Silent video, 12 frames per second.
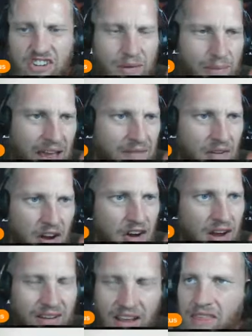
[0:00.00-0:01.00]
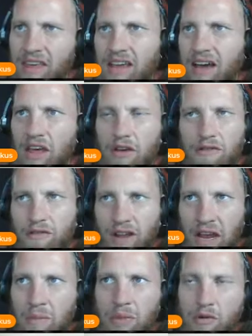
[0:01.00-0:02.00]
command variant, I think either
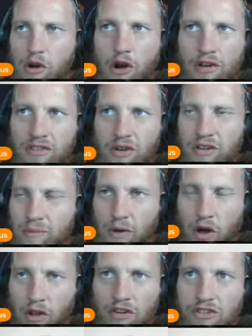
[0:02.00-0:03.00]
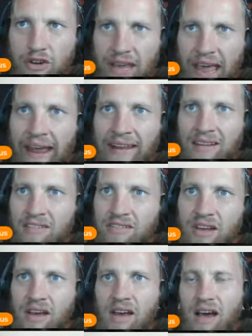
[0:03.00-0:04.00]
flamethrowers or demolisher cannons,
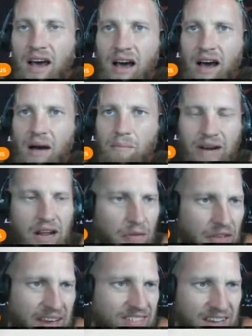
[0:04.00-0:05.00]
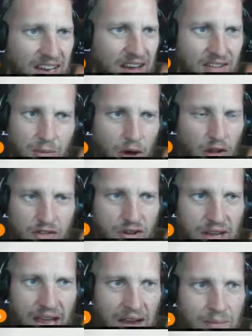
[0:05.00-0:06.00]
but I don't think it's getting a demolisher
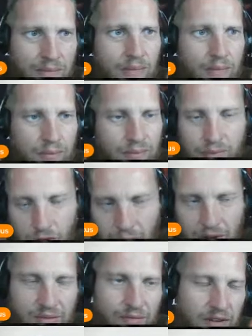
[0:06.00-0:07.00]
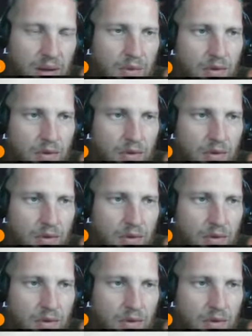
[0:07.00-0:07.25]
cannon. Probably some flamethrowers.